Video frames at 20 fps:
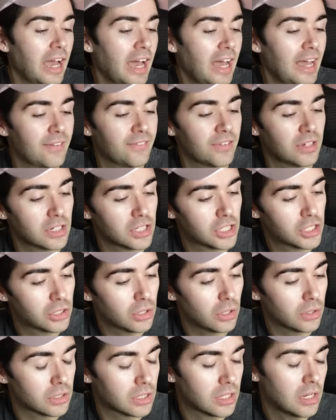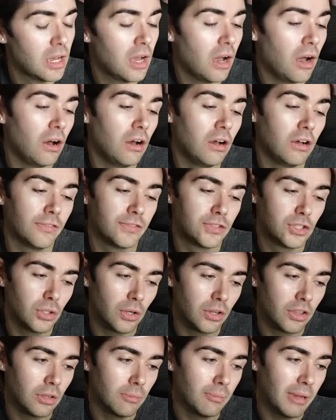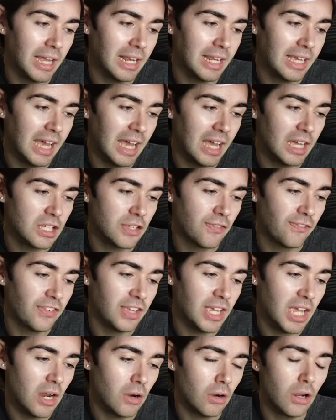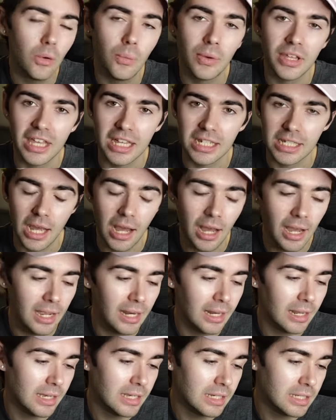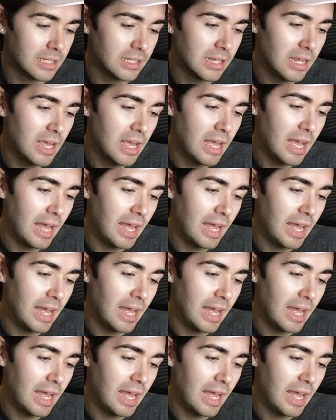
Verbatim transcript: we have a shot of Jonathan Bailey as Fiyero with his highlights